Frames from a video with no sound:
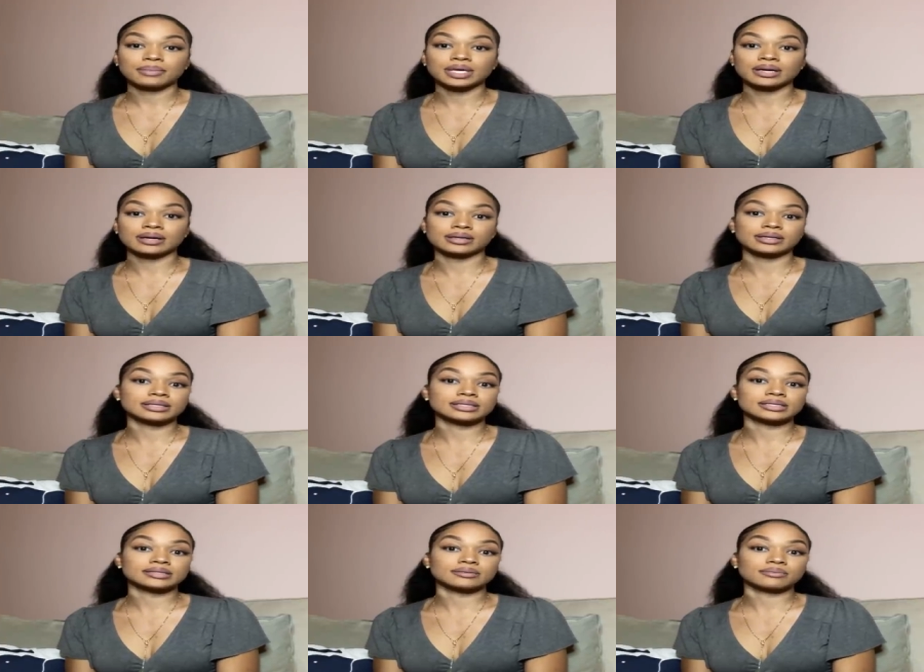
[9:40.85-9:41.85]

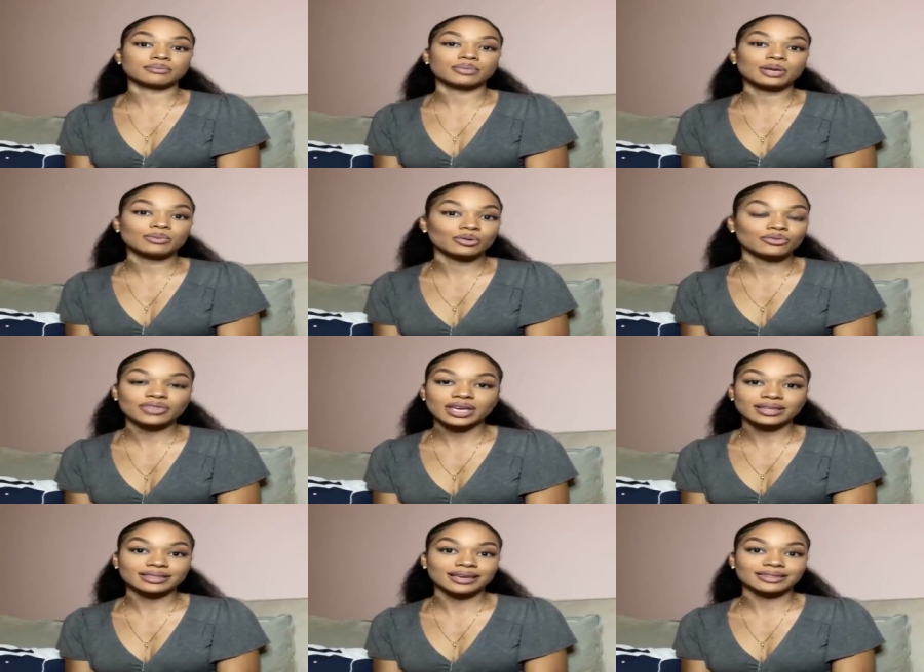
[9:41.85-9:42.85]
Because people
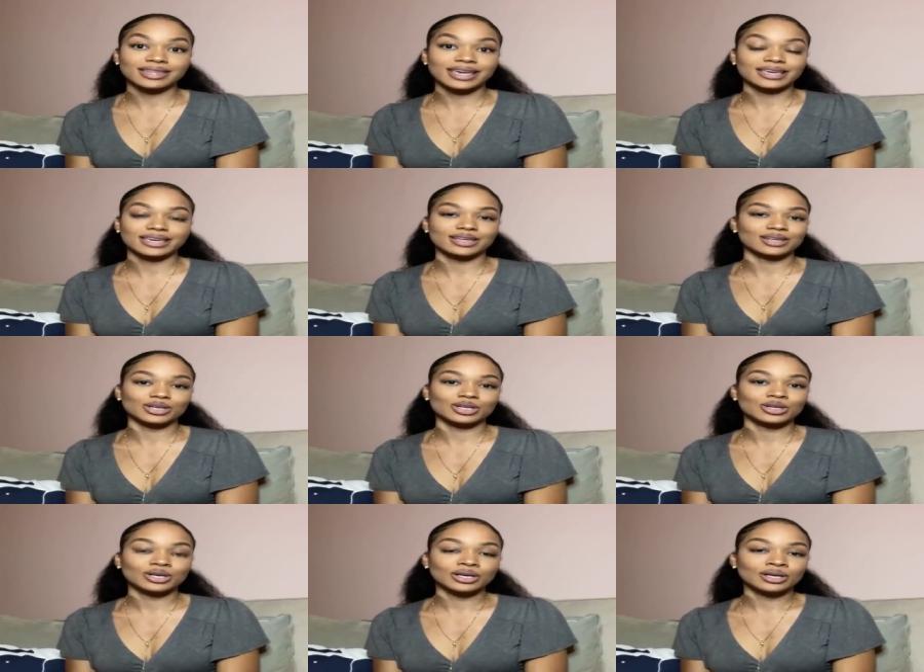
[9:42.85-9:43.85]
think that they can